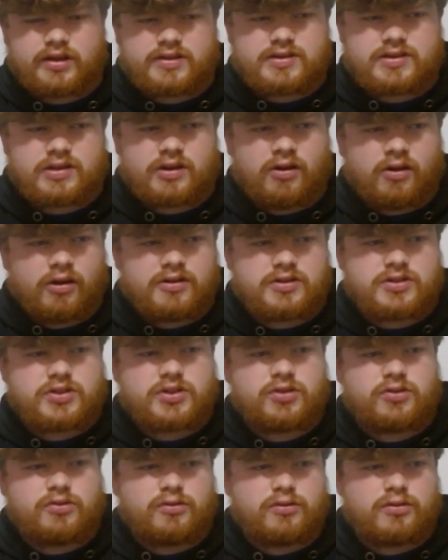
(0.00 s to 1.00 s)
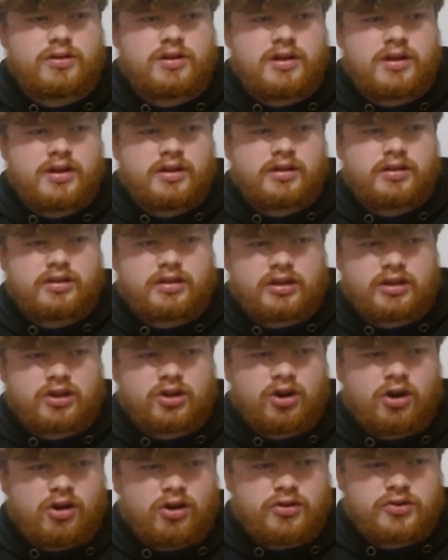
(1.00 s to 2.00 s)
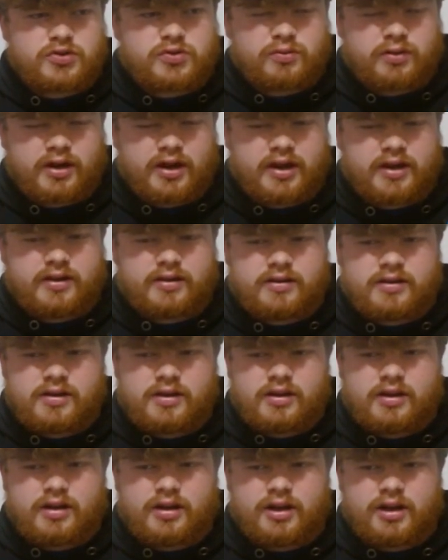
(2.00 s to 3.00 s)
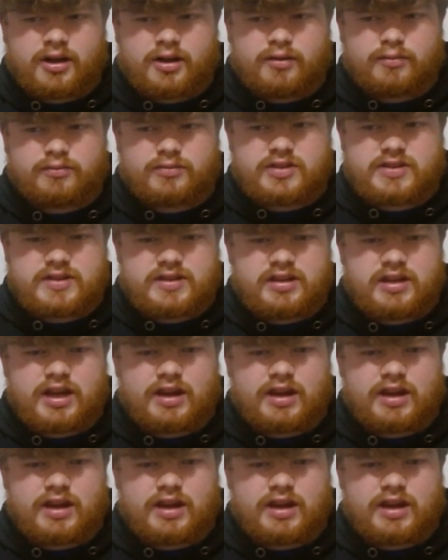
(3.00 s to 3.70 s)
It's hard to get calls right, see